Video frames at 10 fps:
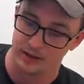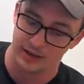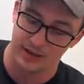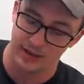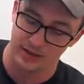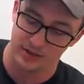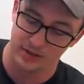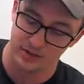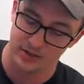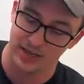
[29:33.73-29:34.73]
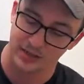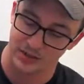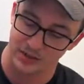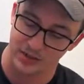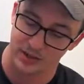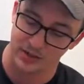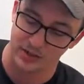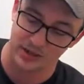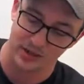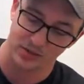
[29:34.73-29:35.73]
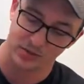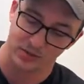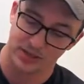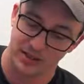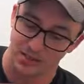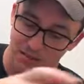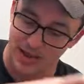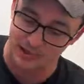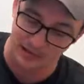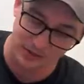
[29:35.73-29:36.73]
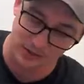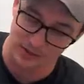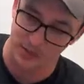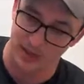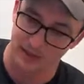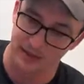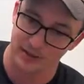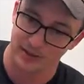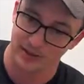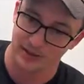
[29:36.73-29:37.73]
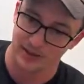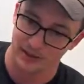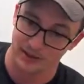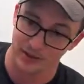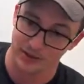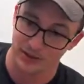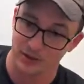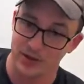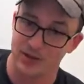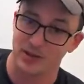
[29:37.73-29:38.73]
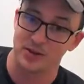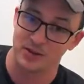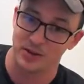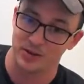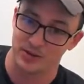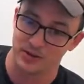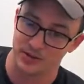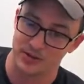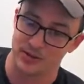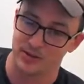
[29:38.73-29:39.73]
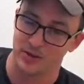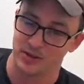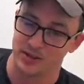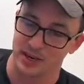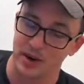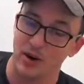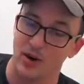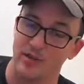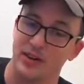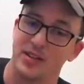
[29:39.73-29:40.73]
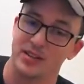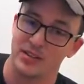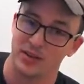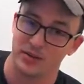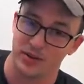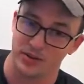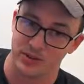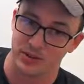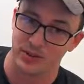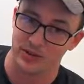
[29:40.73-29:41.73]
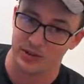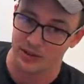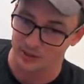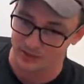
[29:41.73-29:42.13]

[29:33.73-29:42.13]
And so you take those nodes and you send them back into expand, and it goes and requests those nodes, and those nodes say, oh, I've got these other nodes and they're over here.